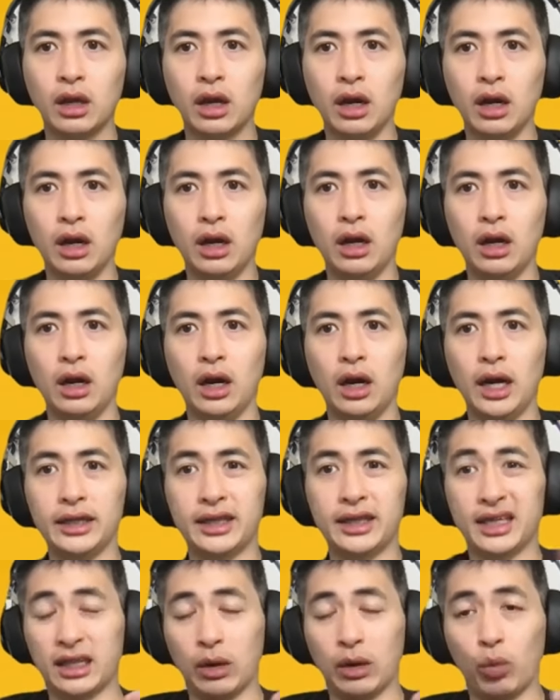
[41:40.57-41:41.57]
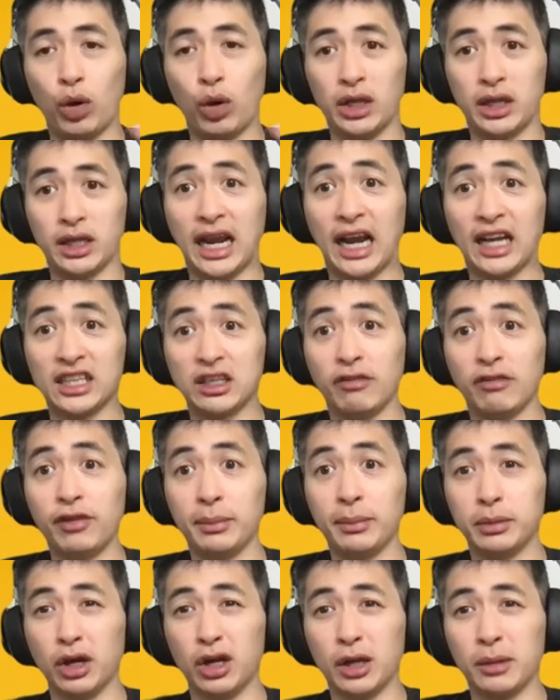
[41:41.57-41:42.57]
Uh, I think that one of the guys that
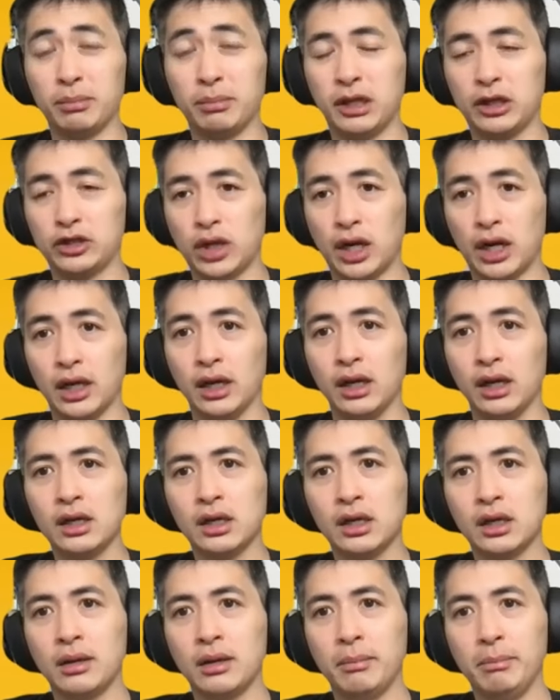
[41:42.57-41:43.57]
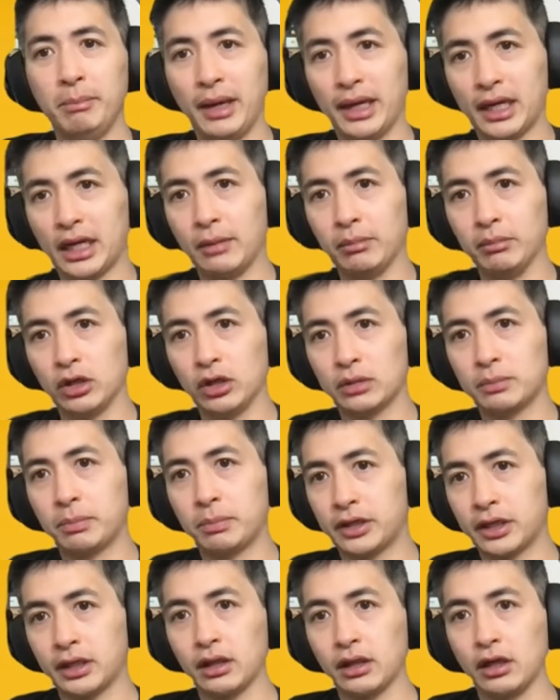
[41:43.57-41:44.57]
flipped on him, they try to make him look
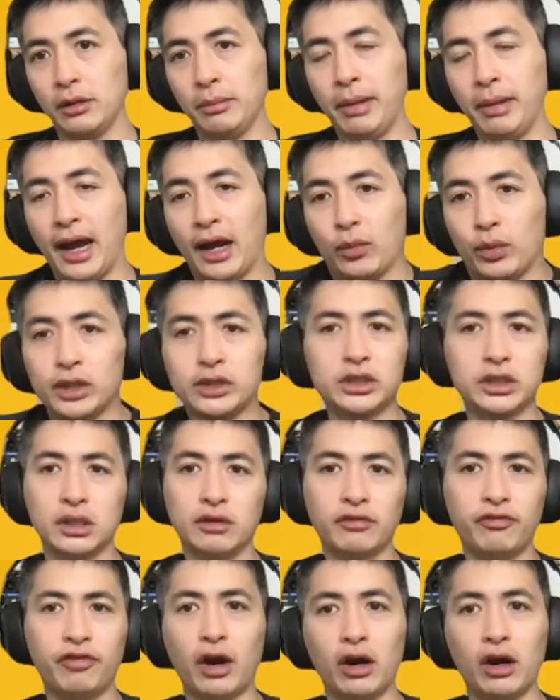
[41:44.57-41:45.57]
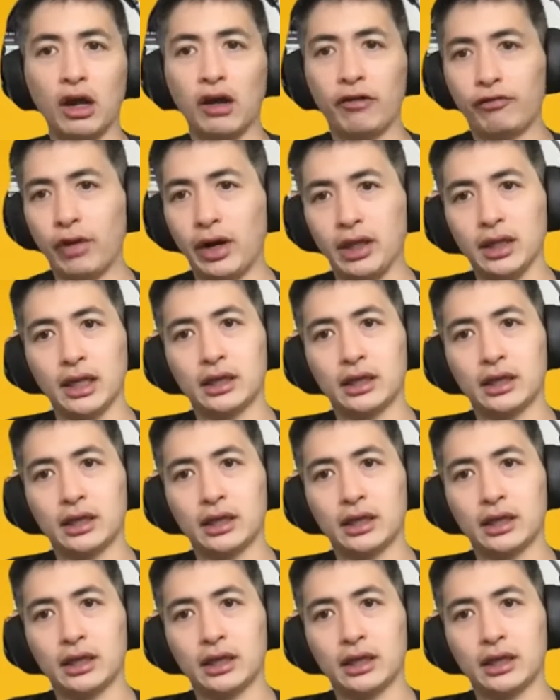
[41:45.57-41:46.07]
particularly bad, which fair enough, right?